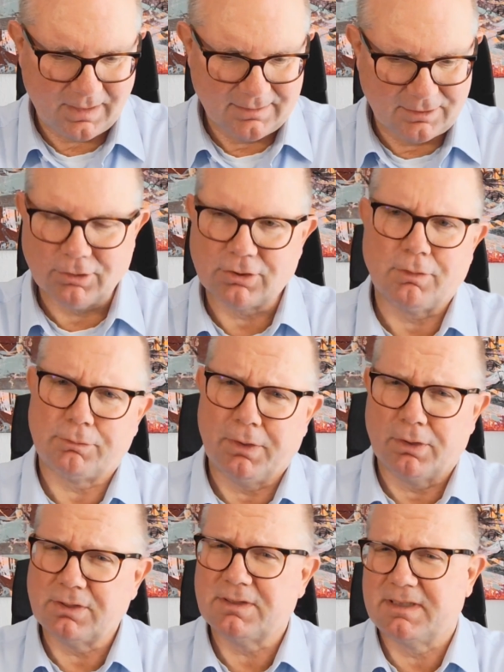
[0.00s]
So what we
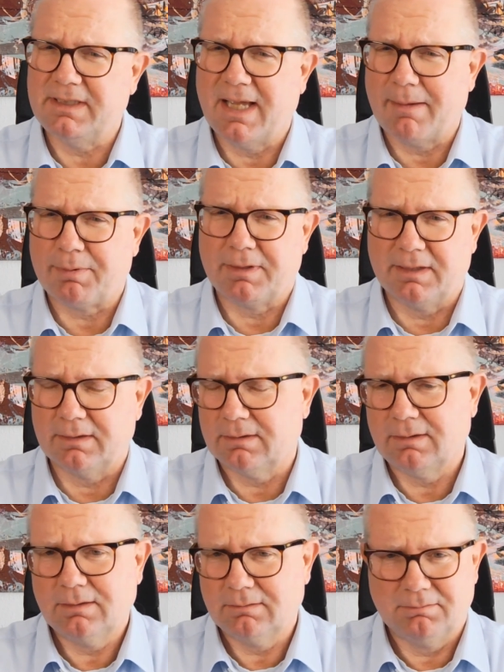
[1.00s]
also see happening
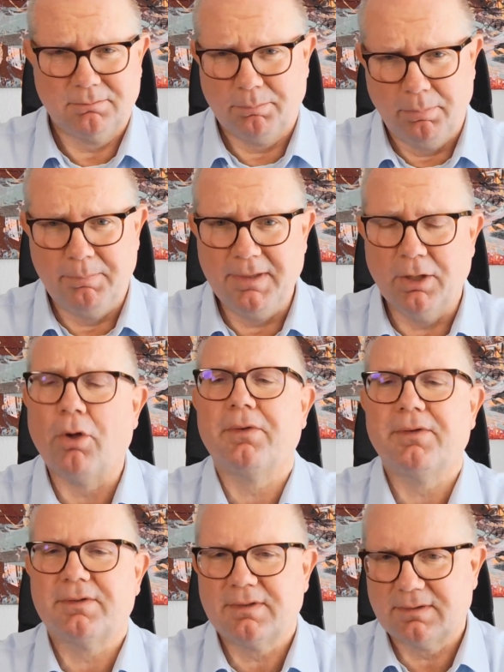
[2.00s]

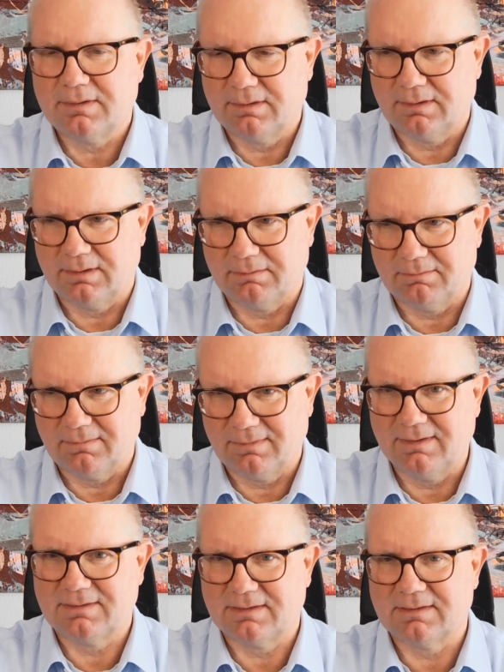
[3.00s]
beyond
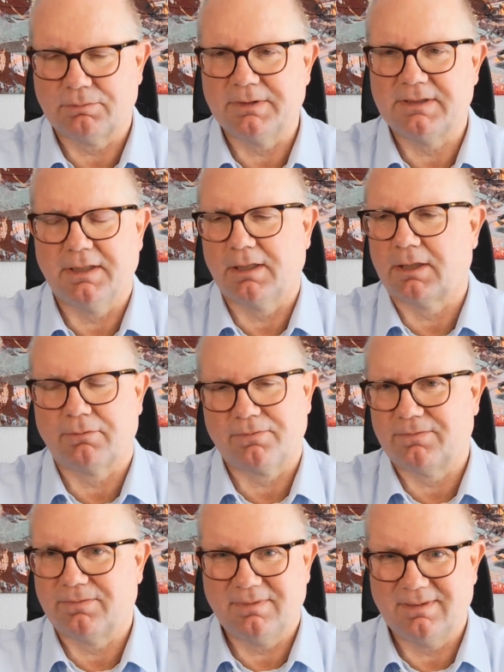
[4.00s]
this is, we see a lot
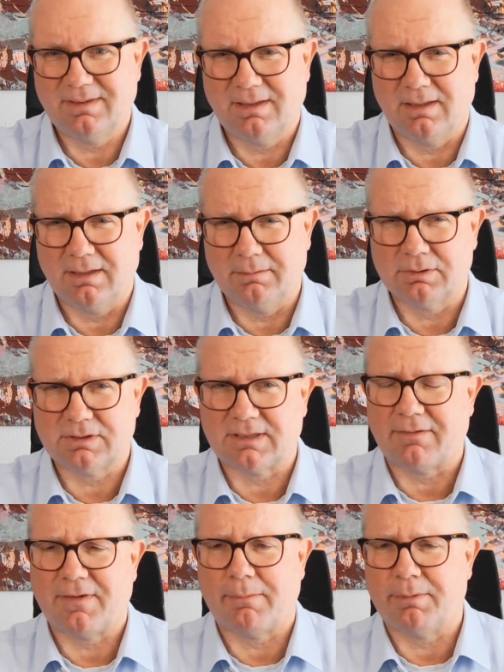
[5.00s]
of
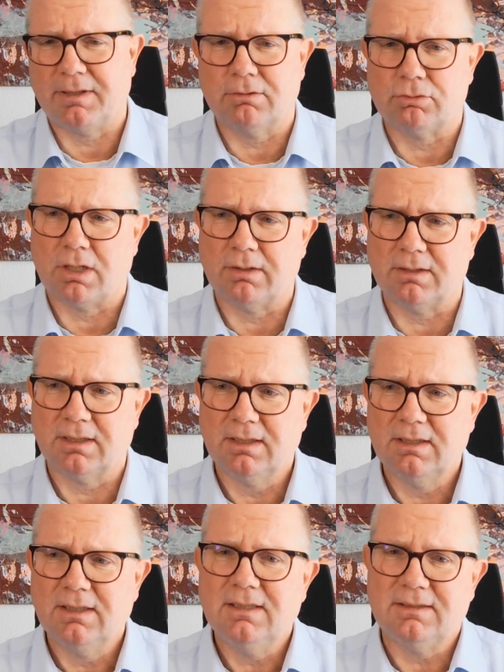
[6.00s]
stuff happening around
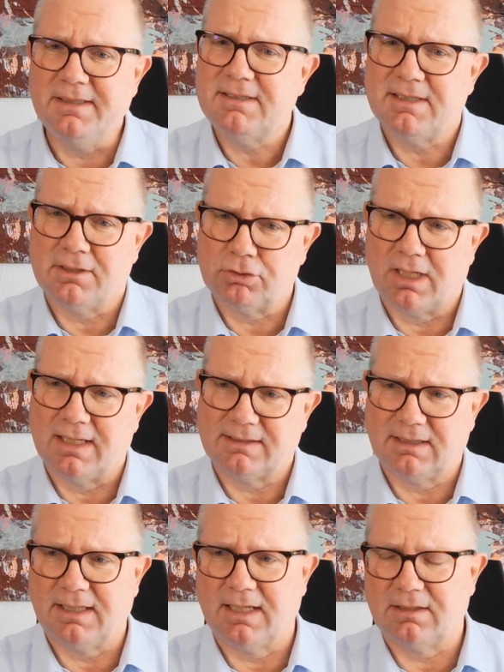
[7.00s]
decentralized
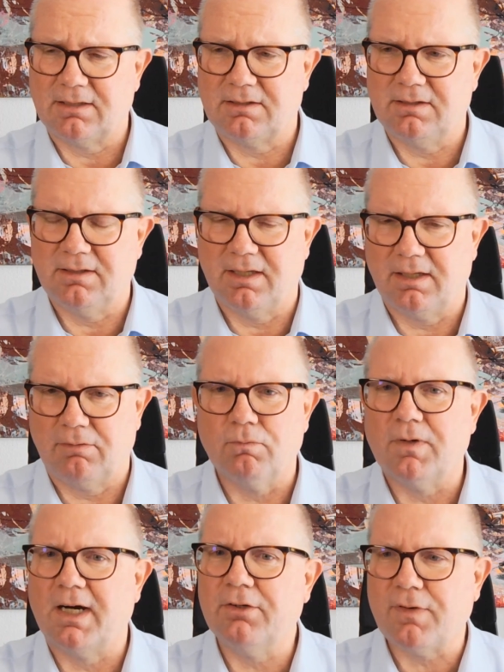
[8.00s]
identity and
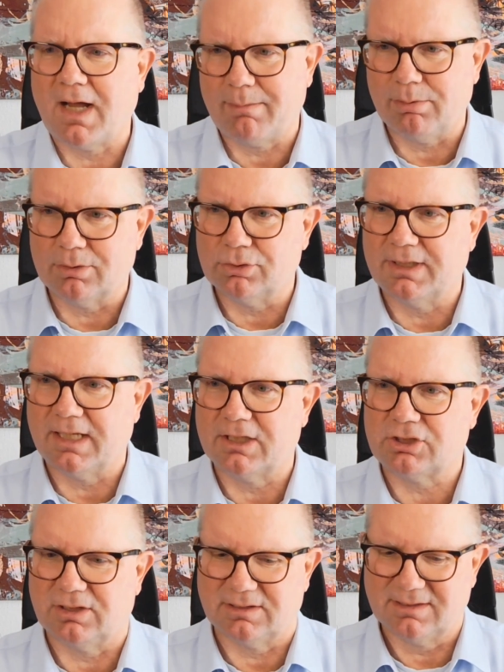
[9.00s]
verifiable
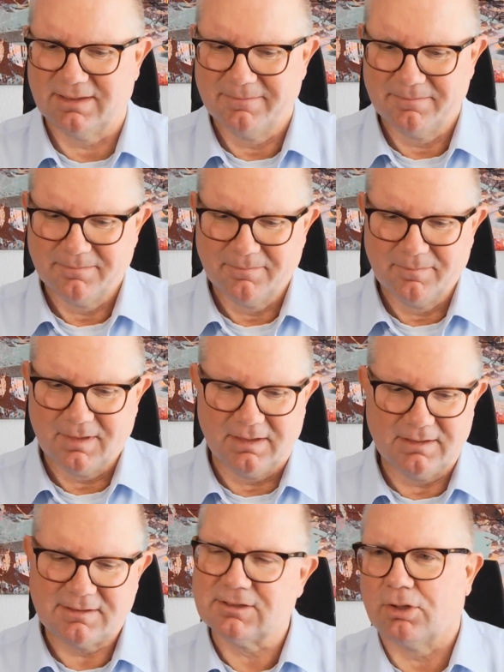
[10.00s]
credentials.
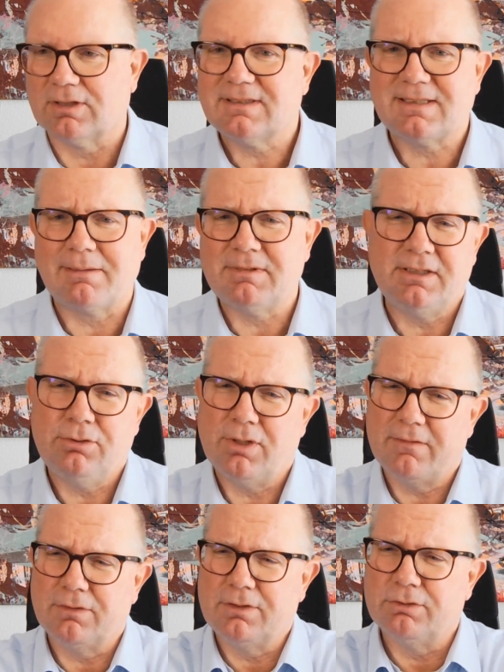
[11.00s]
Is this also something you have on the